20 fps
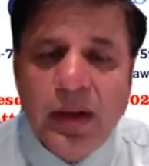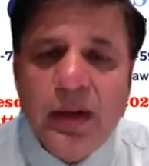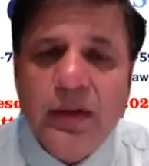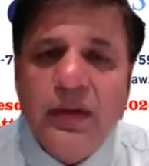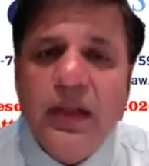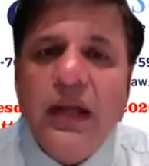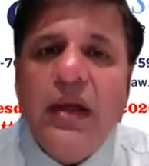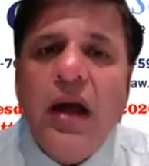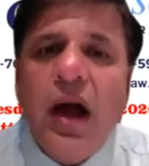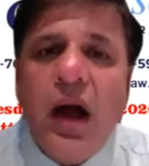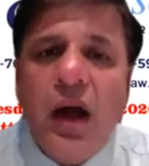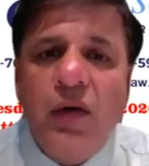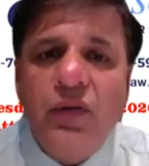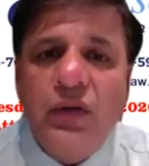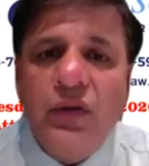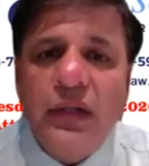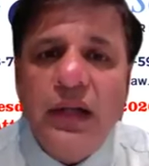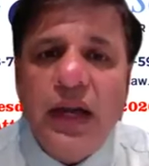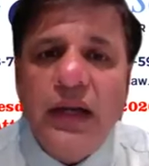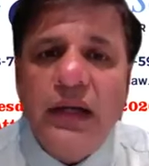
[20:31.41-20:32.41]
then after
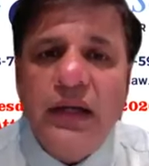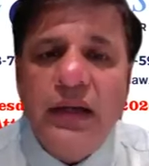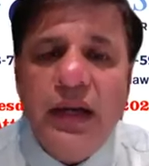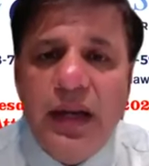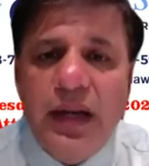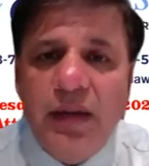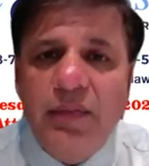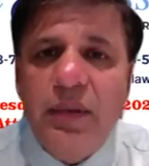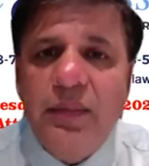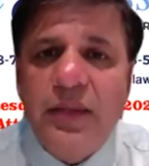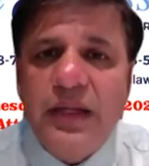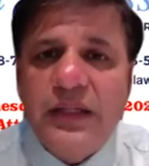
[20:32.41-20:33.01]
that, he will be